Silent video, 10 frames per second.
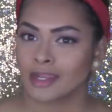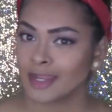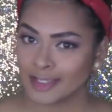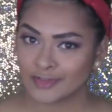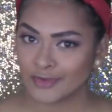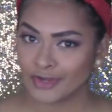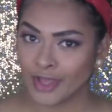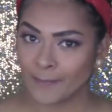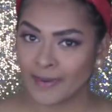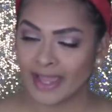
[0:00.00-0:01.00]
next, we're going
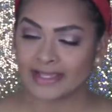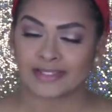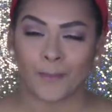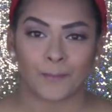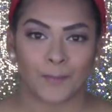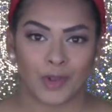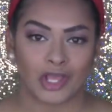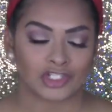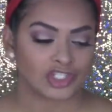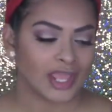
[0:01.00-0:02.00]
to apply some
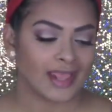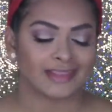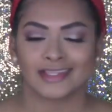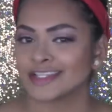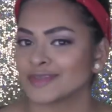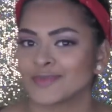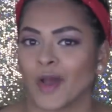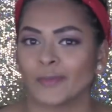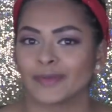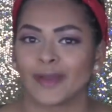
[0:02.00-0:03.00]
blush, and this is
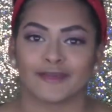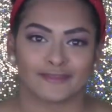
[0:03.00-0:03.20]
probably my